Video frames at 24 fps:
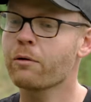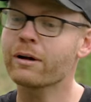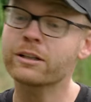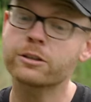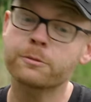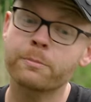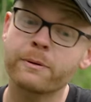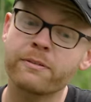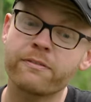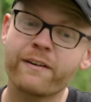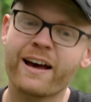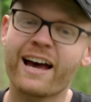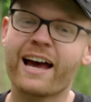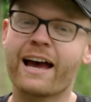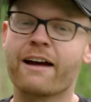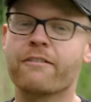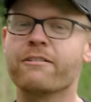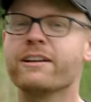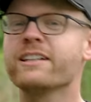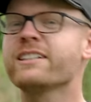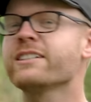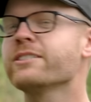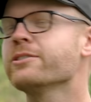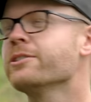Well, to be fair,
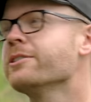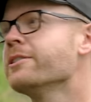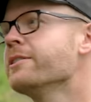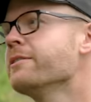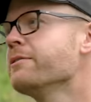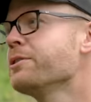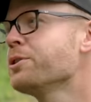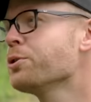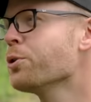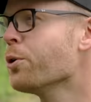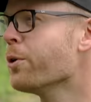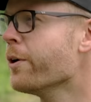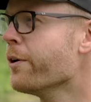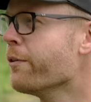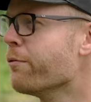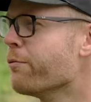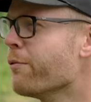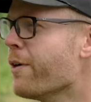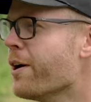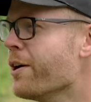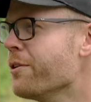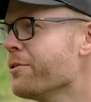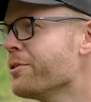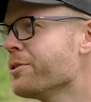it's sort of
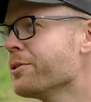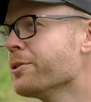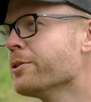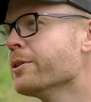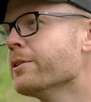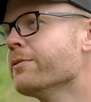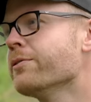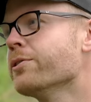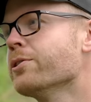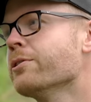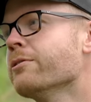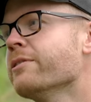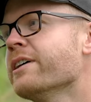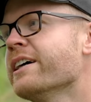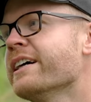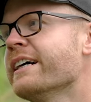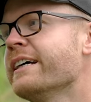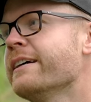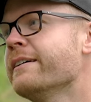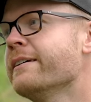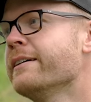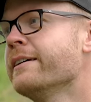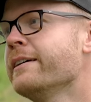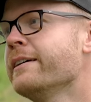woe, sort of all right.